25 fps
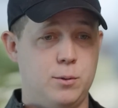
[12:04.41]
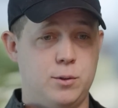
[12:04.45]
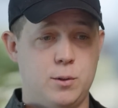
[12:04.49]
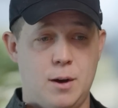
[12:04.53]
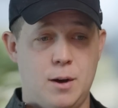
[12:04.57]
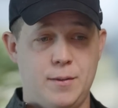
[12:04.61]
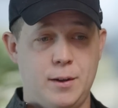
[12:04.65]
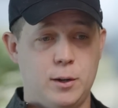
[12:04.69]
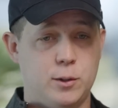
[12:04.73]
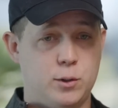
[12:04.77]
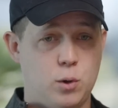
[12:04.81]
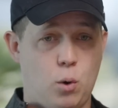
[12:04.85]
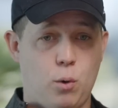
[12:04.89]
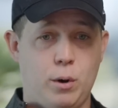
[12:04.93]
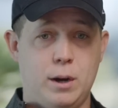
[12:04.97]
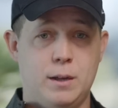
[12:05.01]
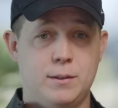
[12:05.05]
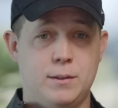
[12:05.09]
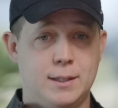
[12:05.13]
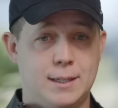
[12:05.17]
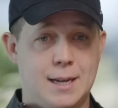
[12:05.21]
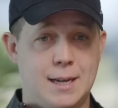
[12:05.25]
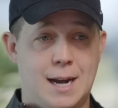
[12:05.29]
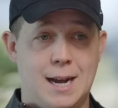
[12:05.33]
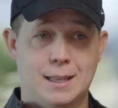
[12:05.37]
So I think
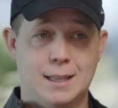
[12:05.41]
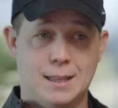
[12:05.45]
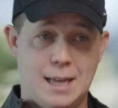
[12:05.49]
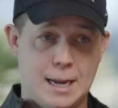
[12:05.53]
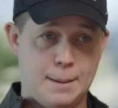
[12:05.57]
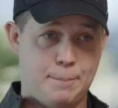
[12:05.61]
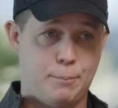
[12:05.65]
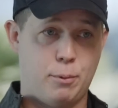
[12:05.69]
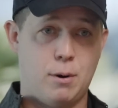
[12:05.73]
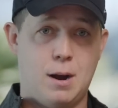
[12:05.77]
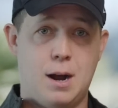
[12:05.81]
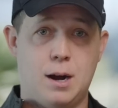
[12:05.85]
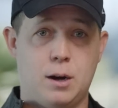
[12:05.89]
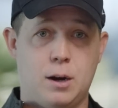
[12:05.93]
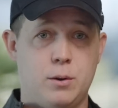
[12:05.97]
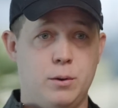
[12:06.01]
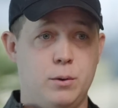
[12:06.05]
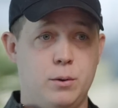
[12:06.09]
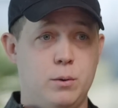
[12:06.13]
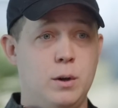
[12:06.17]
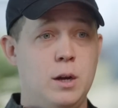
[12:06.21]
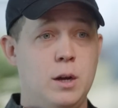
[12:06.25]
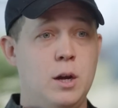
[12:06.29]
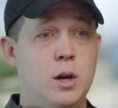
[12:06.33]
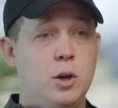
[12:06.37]
Dorian's a guy like Brock
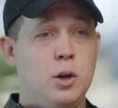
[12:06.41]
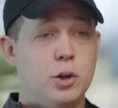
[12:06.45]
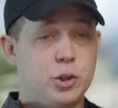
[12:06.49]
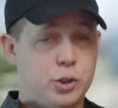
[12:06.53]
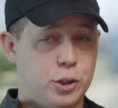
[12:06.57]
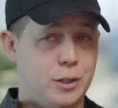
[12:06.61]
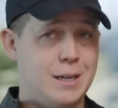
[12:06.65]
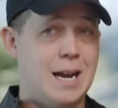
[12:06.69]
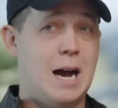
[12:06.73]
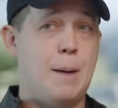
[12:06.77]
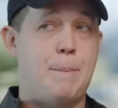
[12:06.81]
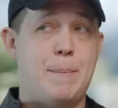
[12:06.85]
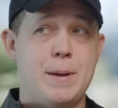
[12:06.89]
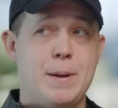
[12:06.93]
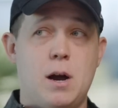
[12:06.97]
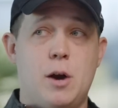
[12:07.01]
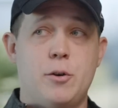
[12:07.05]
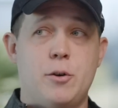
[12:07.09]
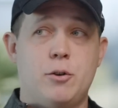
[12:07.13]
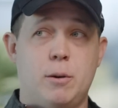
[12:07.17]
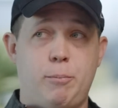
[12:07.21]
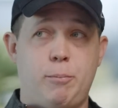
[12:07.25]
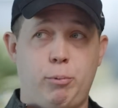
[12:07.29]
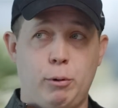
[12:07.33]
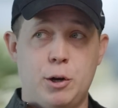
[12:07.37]
who should not be
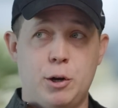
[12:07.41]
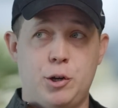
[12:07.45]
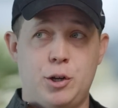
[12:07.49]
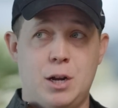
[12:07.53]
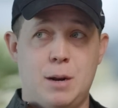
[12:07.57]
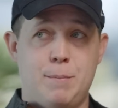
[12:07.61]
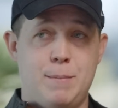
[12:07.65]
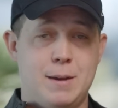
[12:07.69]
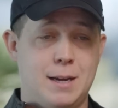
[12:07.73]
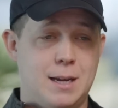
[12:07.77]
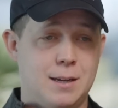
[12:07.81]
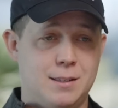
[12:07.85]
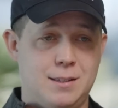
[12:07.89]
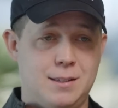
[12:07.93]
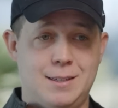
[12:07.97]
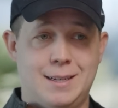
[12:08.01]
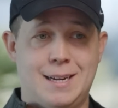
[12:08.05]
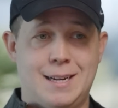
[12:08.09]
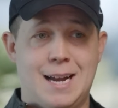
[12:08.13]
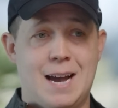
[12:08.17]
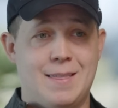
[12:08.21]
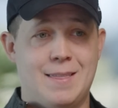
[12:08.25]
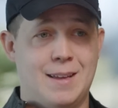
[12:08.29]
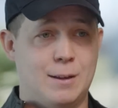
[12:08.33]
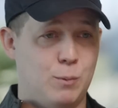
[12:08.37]
underappreciated because he's a
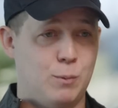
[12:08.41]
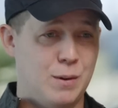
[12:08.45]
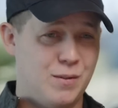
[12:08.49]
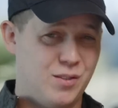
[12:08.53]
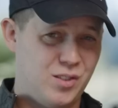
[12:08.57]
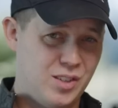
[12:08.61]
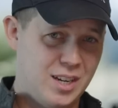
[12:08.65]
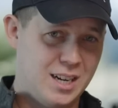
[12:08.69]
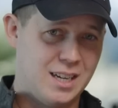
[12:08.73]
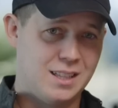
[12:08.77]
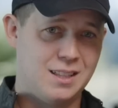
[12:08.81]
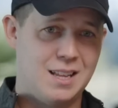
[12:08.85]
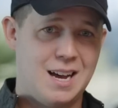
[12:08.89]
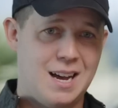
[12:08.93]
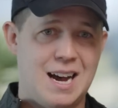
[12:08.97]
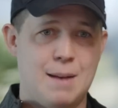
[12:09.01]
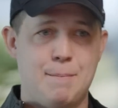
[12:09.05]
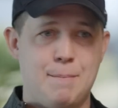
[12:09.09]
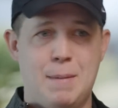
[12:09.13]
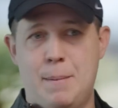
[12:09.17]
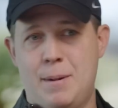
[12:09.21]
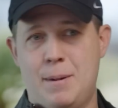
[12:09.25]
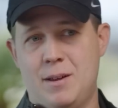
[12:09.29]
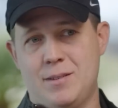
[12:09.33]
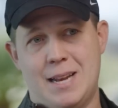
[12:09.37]
guy that we've seen a
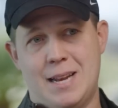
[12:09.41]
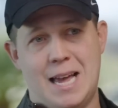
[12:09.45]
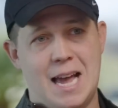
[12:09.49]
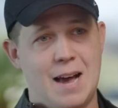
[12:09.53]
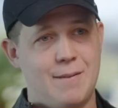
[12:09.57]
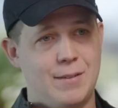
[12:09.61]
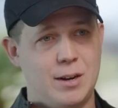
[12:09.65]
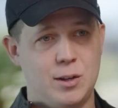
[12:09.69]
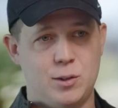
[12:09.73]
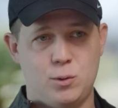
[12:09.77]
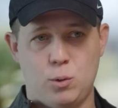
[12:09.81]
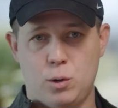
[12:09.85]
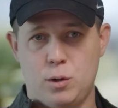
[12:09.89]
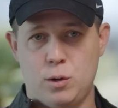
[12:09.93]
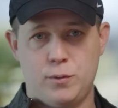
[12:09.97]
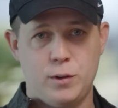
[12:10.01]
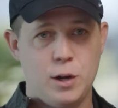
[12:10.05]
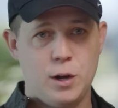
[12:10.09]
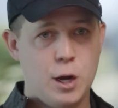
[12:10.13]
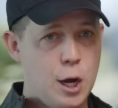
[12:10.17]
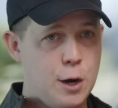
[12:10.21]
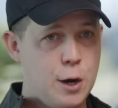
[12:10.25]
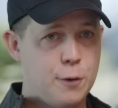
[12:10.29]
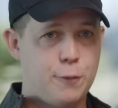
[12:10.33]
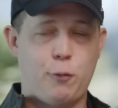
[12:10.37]
lot, maybe doesn't have any sort of
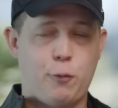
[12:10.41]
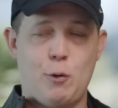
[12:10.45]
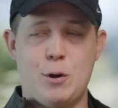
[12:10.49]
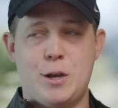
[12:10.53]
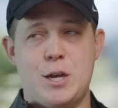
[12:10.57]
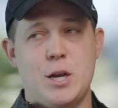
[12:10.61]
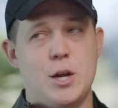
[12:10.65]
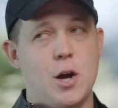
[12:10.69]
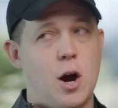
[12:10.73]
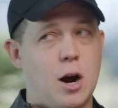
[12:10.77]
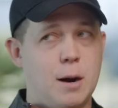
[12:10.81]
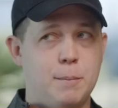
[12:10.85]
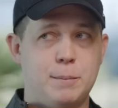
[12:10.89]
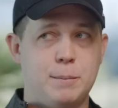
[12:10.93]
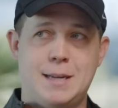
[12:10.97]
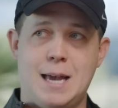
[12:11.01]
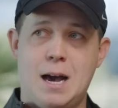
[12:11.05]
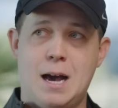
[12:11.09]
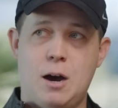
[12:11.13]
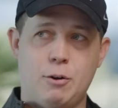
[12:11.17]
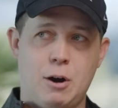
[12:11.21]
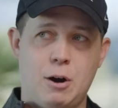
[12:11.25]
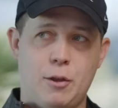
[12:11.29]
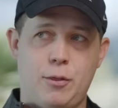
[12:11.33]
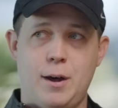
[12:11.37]
freaky arm
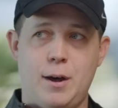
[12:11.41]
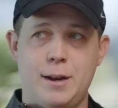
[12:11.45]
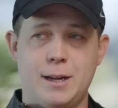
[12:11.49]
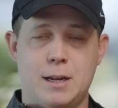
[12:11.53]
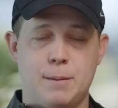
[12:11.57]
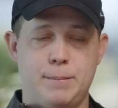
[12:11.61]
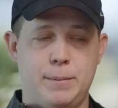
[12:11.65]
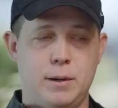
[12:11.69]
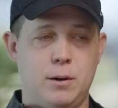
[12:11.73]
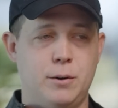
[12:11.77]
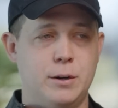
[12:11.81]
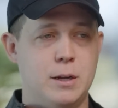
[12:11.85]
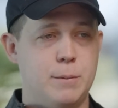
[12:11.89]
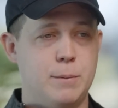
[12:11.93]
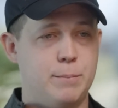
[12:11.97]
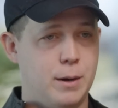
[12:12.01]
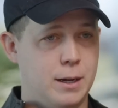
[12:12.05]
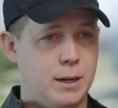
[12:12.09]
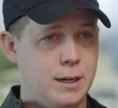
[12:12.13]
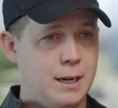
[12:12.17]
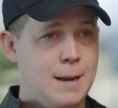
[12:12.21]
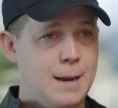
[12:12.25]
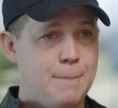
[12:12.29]
talent or athletic ability, but